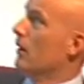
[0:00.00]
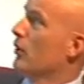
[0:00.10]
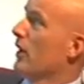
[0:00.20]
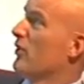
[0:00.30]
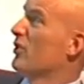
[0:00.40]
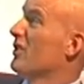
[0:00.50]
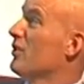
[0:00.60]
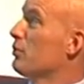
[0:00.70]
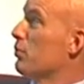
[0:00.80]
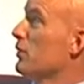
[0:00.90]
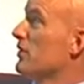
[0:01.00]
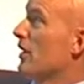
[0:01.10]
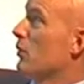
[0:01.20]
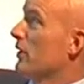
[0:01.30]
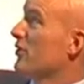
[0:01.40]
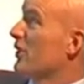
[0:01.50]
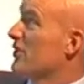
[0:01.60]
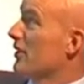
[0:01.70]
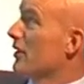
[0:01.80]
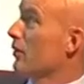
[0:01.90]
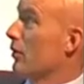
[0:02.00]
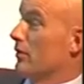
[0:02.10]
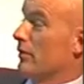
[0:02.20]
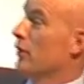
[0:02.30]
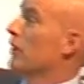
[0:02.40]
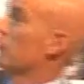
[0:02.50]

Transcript: Okay, so you probably say, well, interesting or not